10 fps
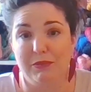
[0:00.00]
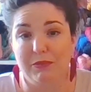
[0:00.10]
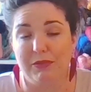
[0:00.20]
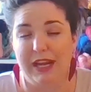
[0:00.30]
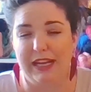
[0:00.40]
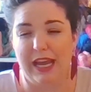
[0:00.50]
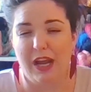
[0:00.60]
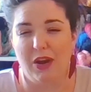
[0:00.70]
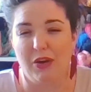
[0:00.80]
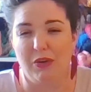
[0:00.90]
Right
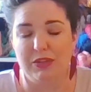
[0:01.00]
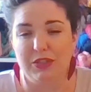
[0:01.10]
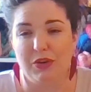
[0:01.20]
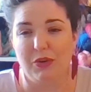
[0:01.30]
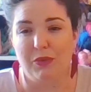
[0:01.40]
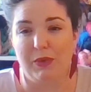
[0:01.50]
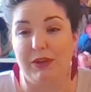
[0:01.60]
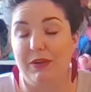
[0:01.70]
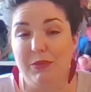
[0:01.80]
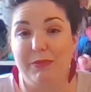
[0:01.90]
now,
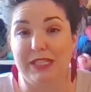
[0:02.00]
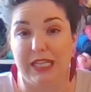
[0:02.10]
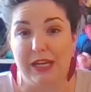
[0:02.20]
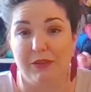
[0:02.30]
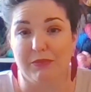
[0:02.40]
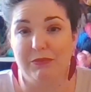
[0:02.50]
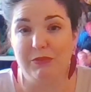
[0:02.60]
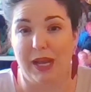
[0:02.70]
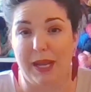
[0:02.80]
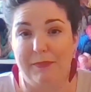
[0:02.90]
it would be done,
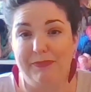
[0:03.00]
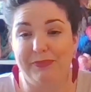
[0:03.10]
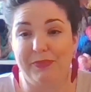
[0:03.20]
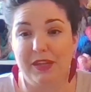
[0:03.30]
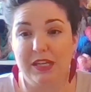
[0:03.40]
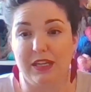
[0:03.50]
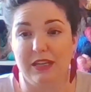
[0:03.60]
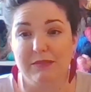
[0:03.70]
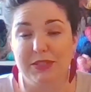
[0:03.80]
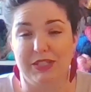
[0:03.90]
right?
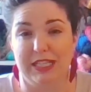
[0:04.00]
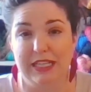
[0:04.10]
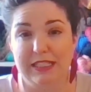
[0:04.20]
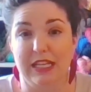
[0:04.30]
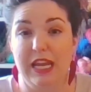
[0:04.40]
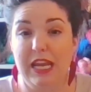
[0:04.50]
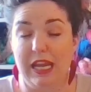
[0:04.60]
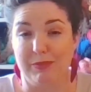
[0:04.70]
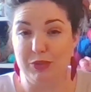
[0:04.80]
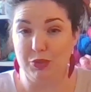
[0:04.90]
So today's
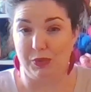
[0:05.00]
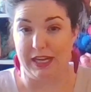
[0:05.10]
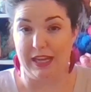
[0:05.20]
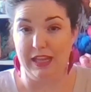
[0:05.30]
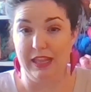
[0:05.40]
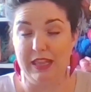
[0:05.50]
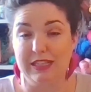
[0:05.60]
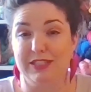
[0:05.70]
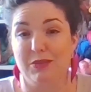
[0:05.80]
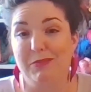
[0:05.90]
April 20th,
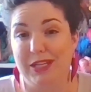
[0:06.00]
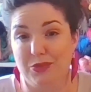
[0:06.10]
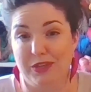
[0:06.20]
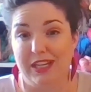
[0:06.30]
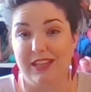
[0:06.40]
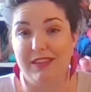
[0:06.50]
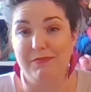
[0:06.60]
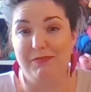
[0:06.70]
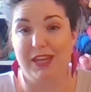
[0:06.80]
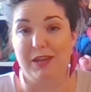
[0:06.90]
and so May 20th
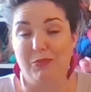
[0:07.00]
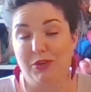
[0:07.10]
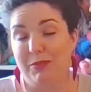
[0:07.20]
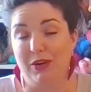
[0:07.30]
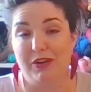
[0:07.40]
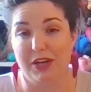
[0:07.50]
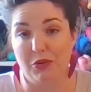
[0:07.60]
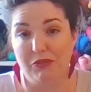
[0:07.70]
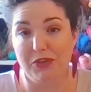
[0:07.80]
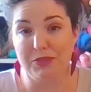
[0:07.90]
camp would have been already
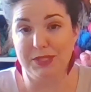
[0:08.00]
over.